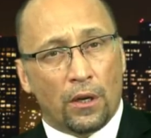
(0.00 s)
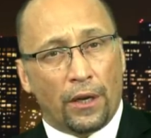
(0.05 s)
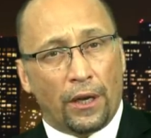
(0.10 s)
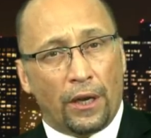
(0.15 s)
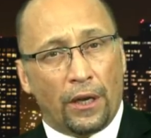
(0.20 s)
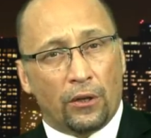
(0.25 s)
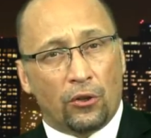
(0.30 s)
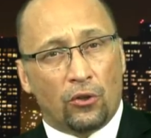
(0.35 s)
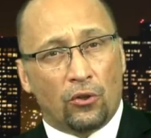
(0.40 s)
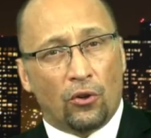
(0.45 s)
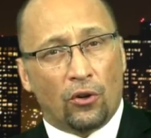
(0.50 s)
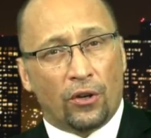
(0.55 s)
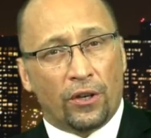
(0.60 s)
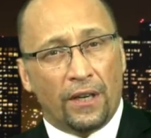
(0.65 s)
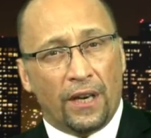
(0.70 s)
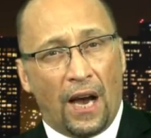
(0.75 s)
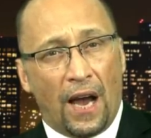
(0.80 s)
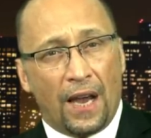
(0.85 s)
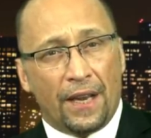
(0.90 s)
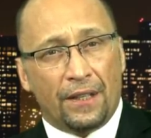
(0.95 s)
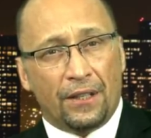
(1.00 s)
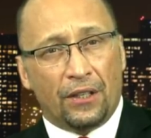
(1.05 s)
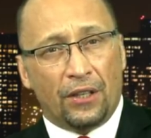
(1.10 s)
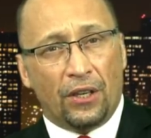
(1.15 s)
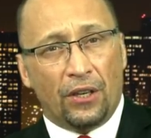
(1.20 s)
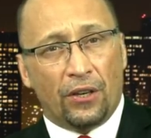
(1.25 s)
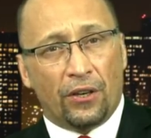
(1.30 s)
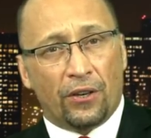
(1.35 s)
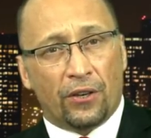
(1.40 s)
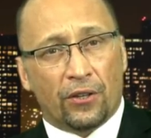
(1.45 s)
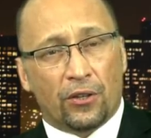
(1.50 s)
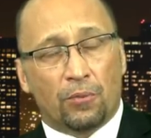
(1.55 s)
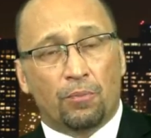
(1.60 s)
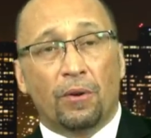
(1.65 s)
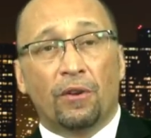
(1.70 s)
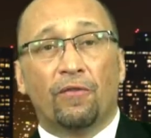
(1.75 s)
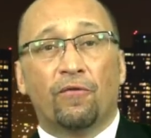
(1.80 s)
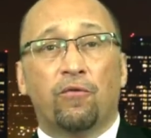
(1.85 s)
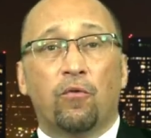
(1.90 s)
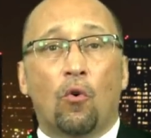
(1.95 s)
It took nine years
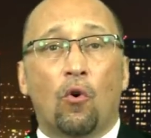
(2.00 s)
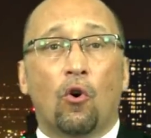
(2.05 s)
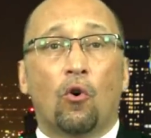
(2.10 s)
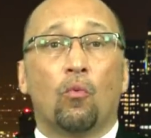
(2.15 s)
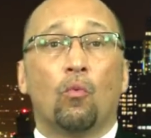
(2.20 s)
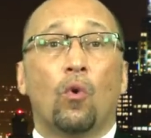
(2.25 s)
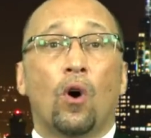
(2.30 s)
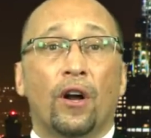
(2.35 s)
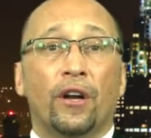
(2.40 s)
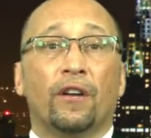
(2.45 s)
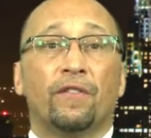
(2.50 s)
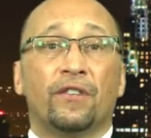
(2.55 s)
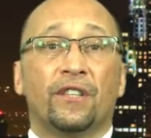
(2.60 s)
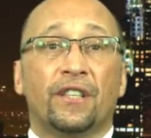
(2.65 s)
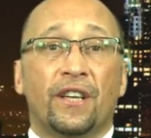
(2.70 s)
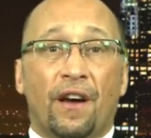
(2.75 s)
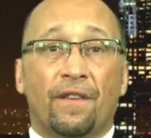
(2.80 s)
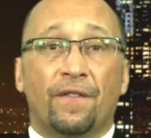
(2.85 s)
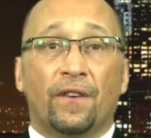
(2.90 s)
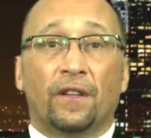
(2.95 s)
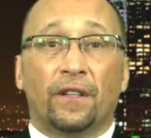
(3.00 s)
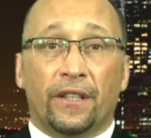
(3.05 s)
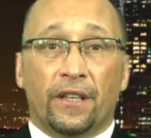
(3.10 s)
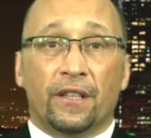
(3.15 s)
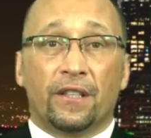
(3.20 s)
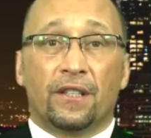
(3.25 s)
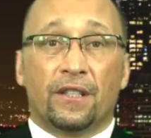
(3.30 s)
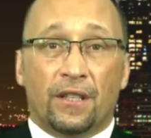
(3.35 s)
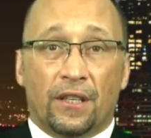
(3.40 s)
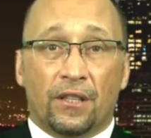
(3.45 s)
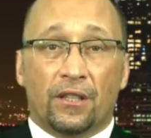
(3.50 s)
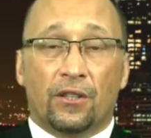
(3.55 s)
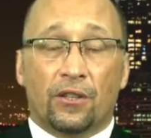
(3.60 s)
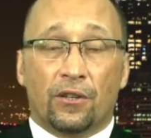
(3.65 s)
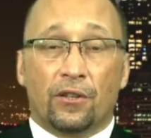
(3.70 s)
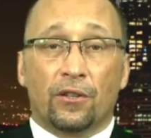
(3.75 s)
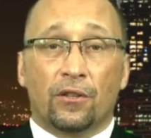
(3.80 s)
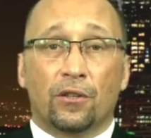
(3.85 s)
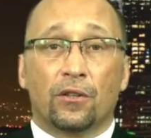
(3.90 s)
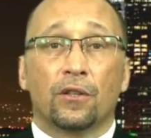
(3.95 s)
before one of Shafilea's
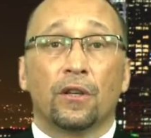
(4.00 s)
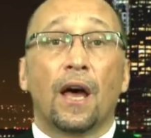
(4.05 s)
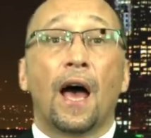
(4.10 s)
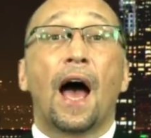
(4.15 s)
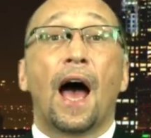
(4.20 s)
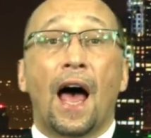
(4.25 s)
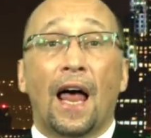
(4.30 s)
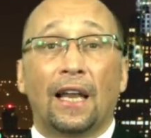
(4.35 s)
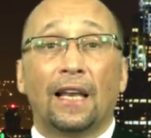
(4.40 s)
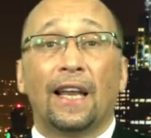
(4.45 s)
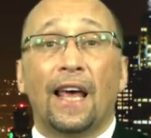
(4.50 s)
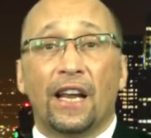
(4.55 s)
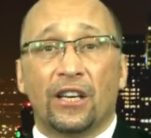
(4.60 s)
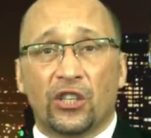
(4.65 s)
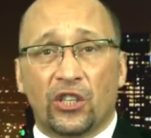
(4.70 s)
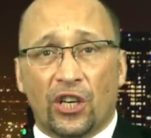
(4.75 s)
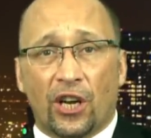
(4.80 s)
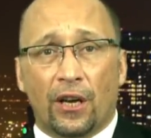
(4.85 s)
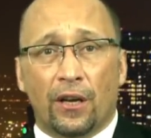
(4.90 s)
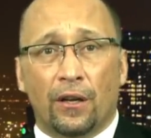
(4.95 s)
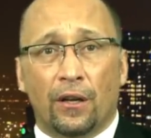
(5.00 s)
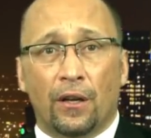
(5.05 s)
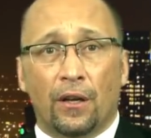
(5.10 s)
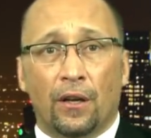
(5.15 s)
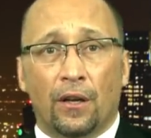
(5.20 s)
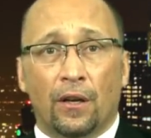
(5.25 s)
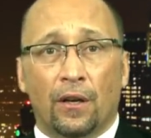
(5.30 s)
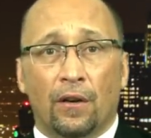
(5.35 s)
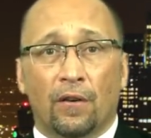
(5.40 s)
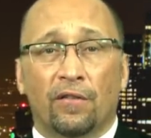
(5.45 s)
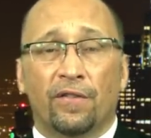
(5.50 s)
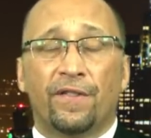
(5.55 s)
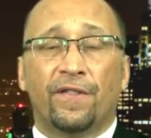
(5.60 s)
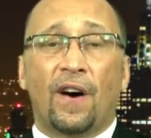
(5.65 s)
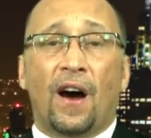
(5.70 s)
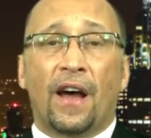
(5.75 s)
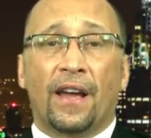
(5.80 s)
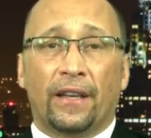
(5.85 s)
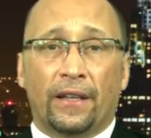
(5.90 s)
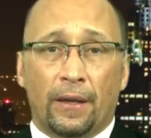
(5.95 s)
sisters, Alesha,
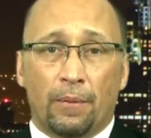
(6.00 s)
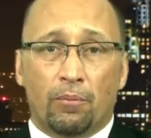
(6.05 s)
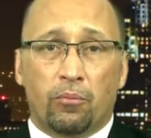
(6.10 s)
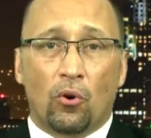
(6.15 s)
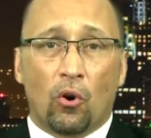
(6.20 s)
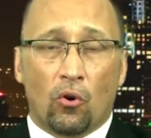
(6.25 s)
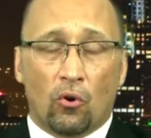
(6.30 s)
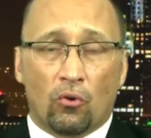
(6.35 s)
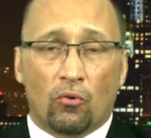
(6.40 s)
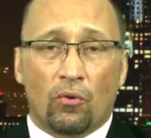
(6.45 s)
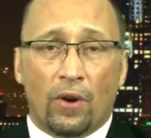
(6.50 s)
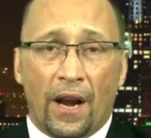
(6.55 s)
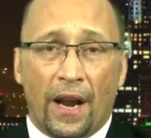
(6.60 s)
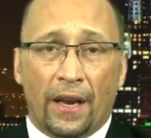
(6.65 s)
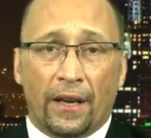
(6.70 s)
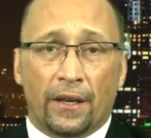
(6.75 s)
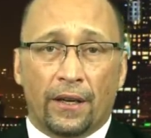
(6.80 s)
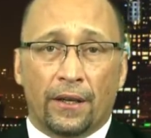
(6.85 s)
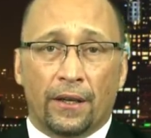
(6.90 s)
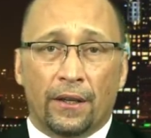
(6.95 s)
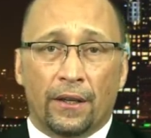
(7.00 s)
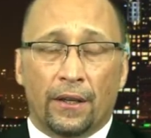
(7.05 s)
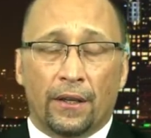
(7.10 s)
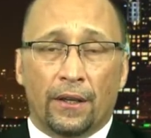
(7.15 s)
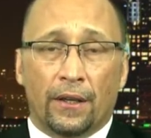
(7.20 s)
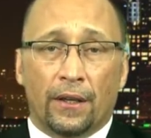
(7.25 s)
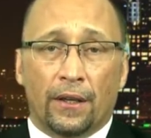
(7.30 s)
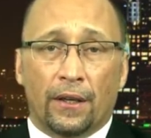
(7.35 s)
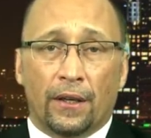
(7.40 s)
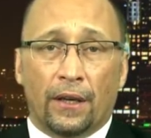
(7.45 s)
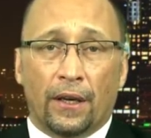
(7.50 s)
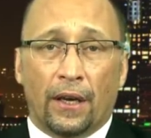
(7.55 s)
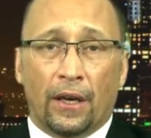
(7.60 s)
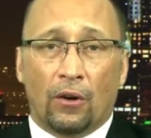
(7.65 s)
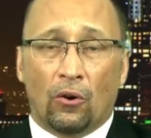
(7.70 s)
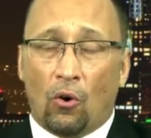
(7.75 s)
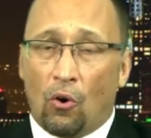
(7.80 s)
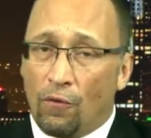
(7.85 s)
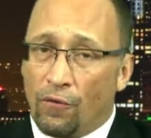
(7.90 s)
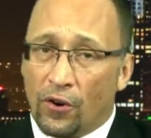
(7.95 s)
finally broke rank
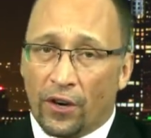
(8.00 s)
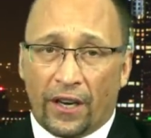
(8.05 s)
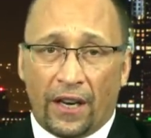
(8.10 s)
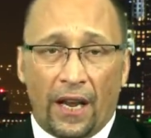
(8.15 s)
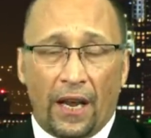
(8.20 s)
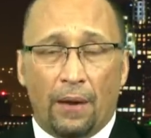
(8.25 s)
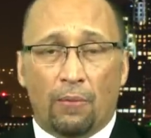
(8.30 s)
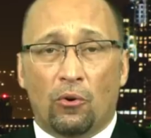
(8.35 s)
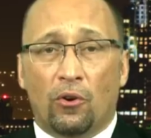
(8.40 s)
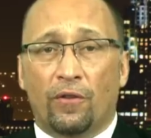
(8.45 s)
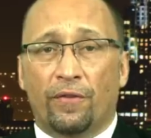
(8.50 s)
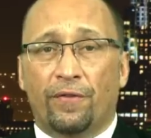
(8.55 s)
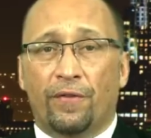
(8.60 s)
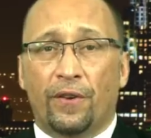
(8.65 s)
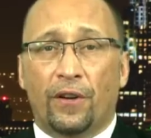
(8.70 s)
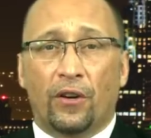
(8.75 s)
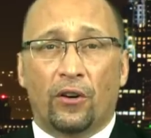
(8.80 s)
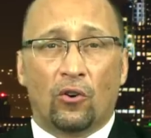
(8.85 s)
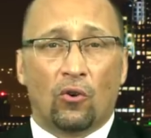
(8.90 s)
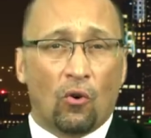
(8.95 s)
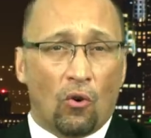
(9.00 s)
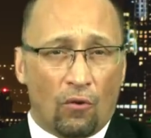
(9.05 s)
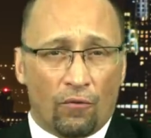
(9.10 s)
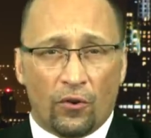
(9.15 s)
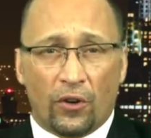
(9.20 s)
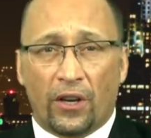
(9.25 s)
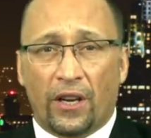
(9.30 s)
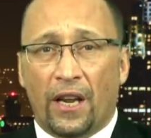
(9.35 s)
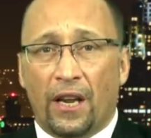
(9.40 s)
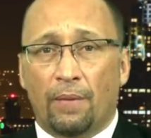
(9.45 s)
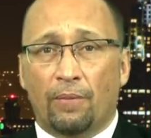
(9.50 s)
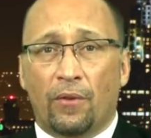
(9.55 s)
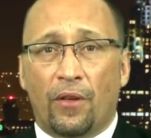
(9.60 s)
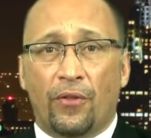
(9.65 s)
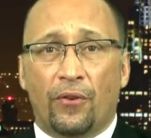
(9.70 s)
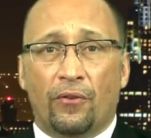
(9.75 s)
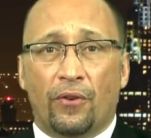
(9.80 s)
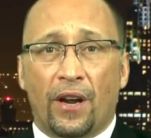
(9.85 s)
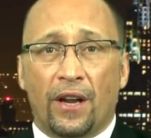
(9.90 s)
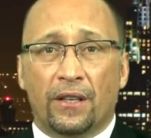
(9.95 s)
and overcame her fear, overcame the
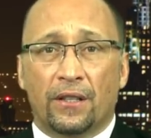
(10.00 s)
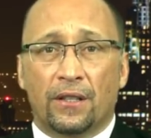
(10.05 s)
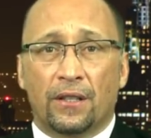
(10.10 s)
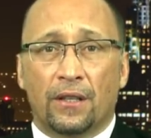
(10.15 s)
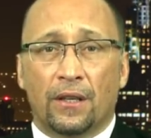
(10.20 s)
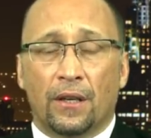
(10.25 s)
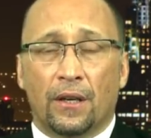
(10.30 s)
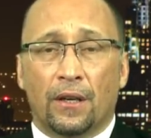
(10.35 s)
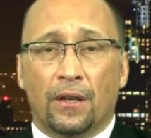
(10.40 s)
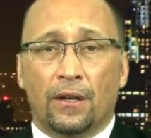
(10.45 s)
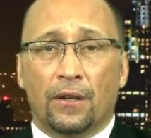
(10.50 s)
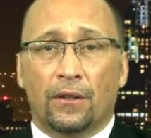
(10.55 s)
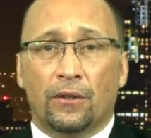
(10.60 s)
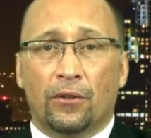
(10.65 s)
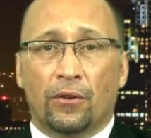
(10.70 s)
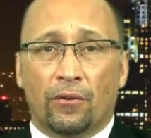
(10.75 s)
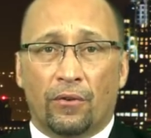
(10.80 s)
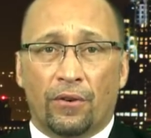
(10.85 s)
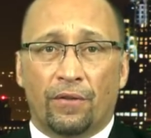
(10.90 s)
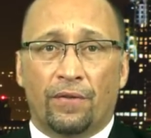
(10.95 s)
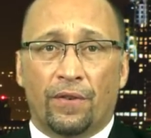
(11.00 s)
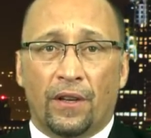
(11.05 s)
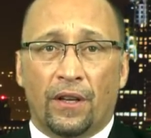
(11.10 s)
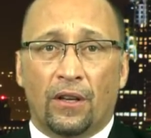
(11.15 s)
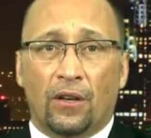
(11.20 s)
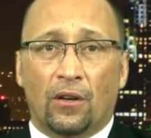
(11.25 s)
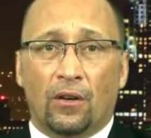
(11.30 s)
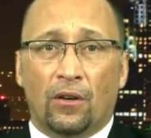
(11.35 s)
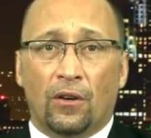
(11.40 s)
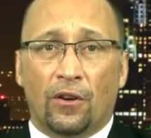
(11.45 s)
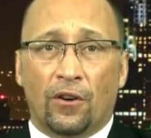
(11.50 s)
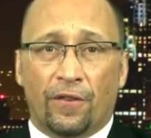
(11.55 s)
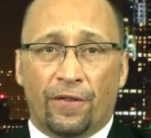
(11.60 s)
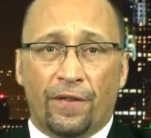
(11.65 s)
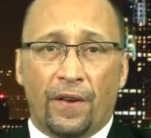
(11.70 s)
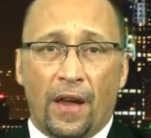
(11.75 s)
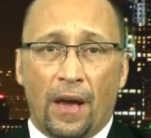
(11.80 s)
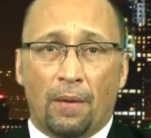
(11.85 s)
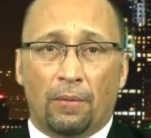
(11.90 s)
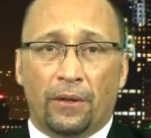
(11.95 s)
threats, to reveal her
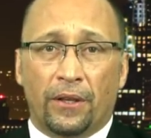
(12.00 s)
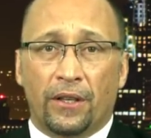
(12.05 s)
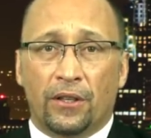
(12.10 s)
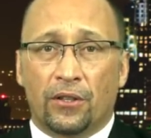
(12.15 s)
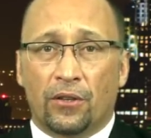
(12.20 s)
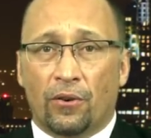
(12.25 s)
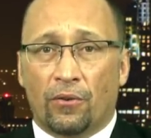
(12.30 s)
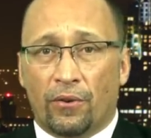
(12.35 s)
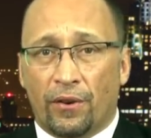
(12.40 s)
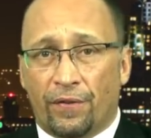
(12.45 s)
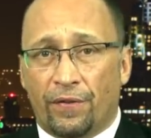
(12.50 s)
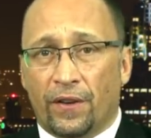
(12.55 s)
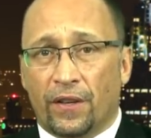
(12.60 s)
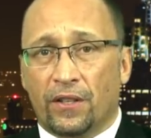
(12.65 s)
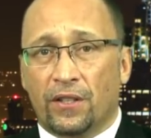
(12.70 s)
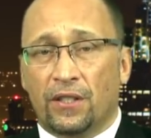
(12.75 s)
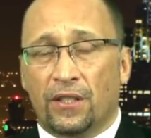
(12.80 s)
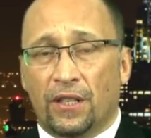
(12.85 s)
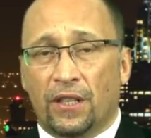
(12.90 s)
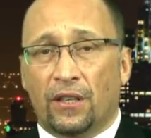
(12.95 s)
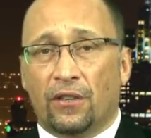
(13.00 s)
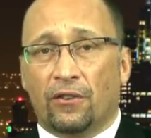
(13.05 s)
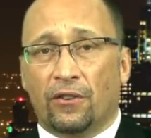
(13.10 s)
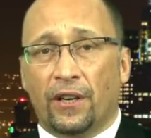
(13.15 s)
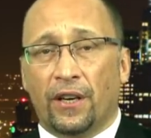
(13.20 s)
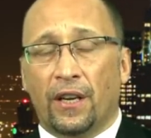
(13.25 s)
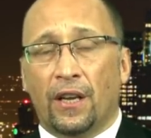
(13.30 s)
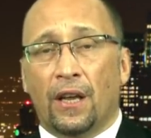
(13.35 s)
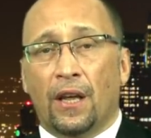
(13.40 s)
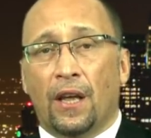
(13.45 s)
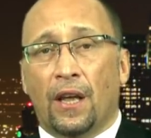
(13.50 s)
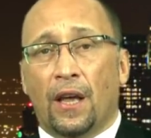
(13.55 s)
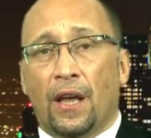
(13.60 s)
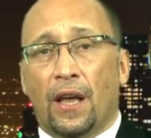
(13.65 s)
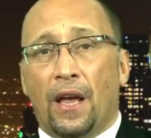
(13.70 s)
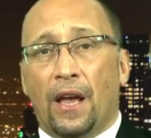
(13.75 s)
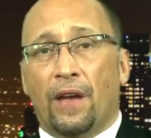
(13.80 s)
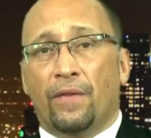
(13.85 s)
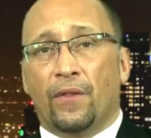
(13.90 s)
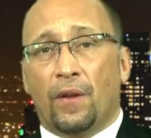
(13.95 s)
family's horrific secret
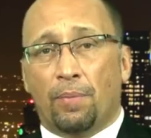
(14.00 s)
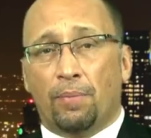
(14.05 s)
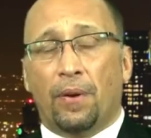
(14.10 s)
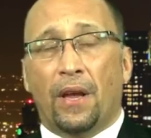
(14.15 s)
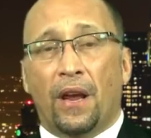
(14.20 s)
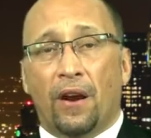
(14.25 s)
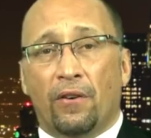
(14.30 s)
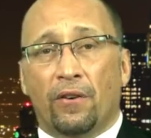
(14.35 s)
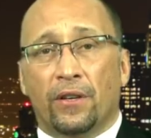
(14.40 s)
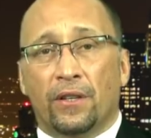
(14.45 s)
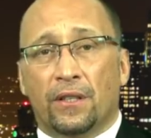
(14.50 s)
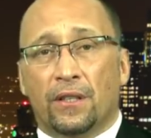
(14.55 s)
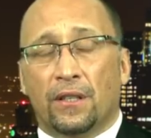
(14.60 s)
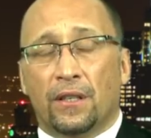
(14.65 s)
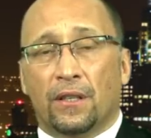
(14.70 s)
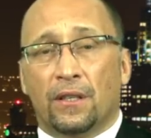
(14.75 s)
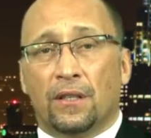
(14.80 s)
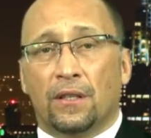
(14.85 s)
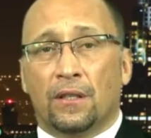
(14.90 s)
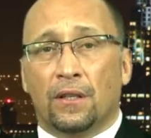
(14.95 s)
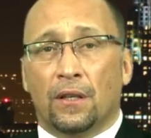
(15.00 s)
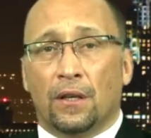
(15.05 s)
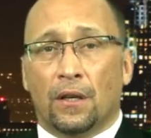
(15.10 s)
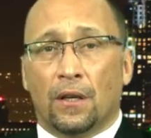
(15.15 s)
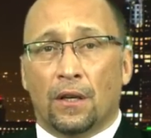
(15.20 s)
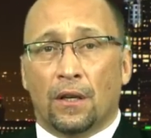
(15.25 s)
and the parents'